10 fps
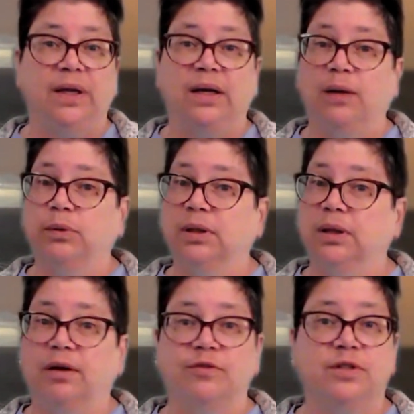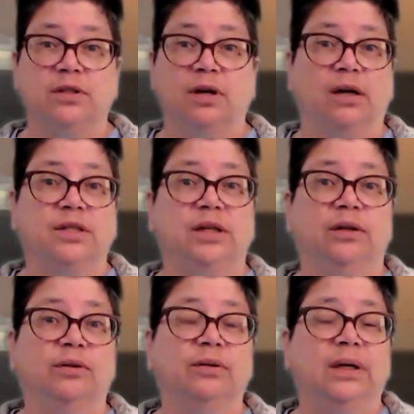And I would love to talk to
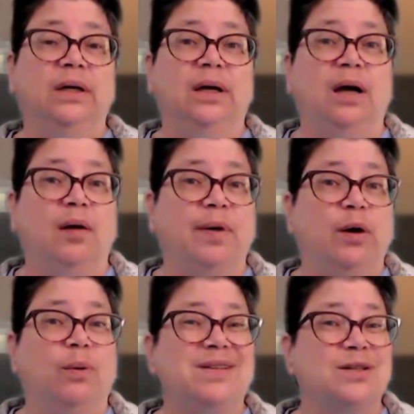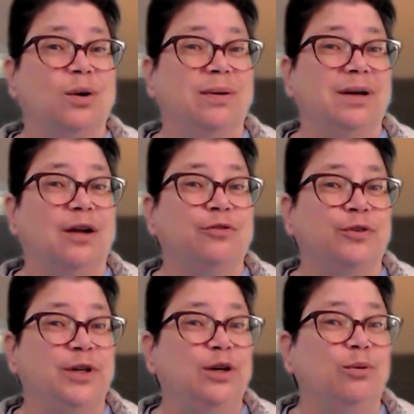you about what's going on
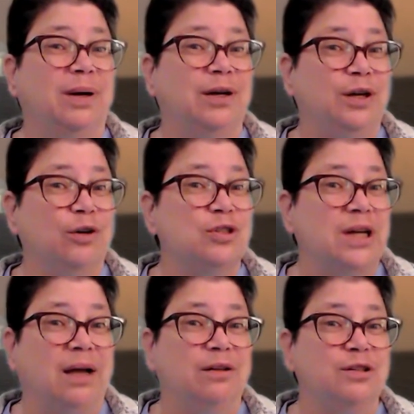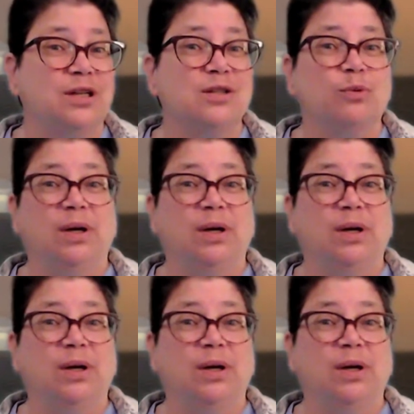for you. What are your challenges?